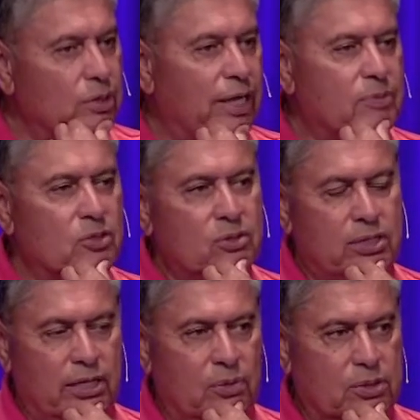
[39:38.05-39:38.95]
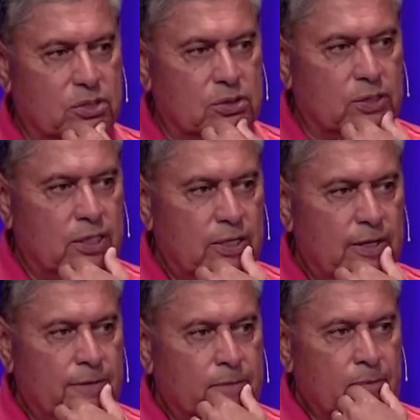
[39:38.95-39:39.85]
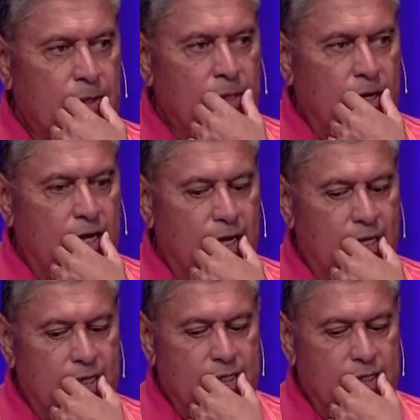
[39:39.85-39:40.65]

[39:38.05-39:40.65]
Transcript: Absolutely, he wants to.